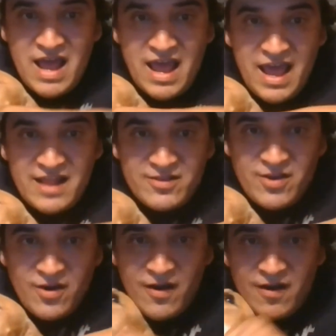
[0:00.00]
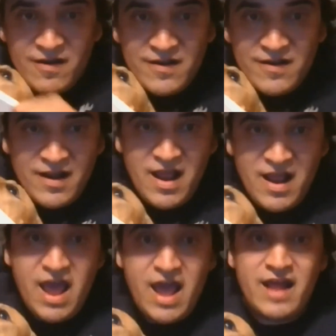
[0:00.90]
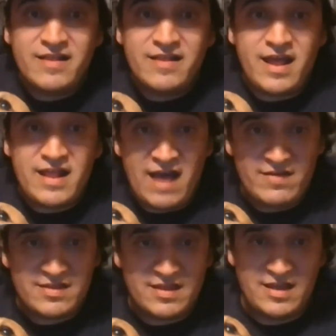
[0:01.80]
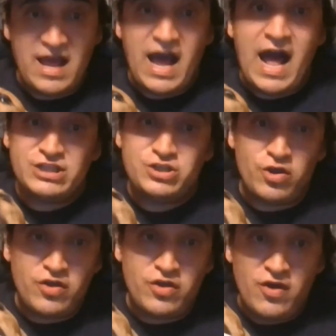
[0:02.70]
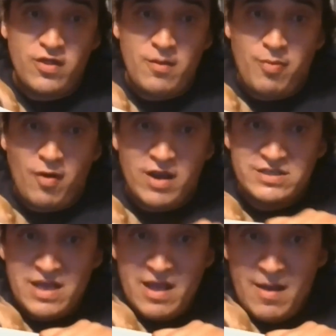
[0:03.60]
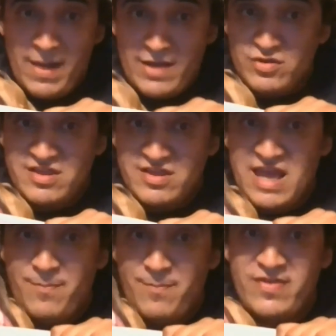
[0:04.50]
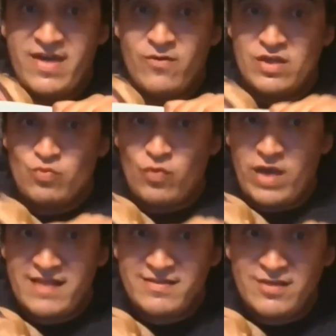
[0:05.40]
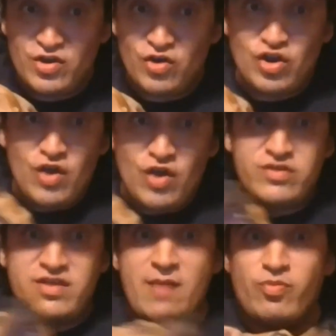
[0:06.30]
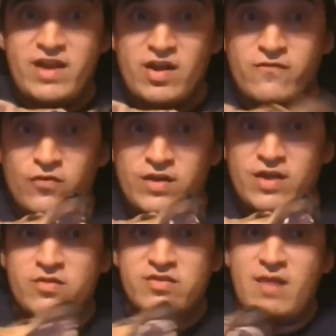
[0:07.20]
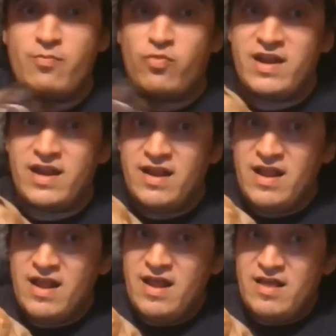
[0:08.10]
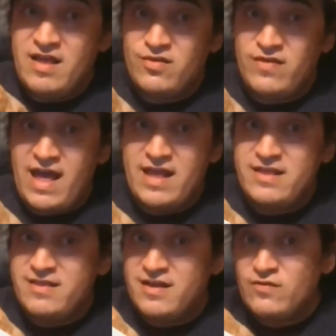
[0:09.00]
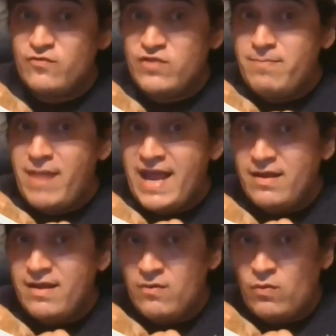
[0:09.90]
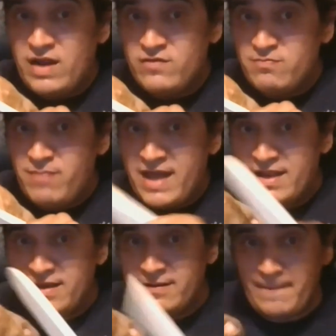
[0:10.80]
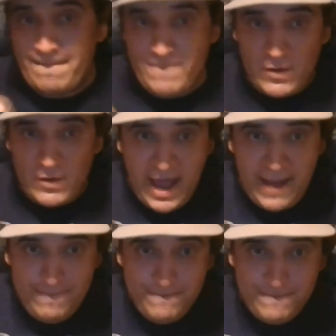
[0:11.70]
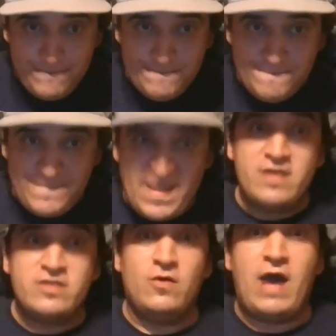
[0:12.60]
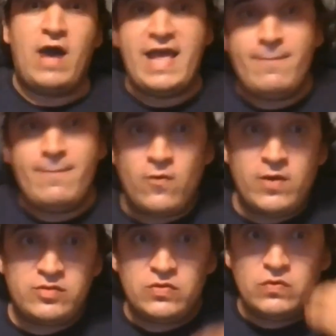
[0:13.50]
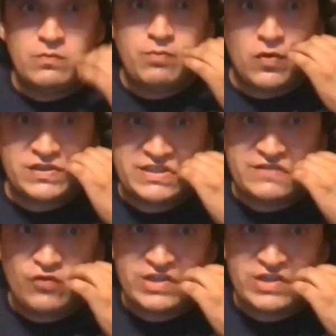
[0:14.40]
And turn. And then obviously I'll show you the other parts. But you keep it this way until you're separated, fully separated, so that it doesn't rebite whatever's biting. Okay? So I am going to pause this for a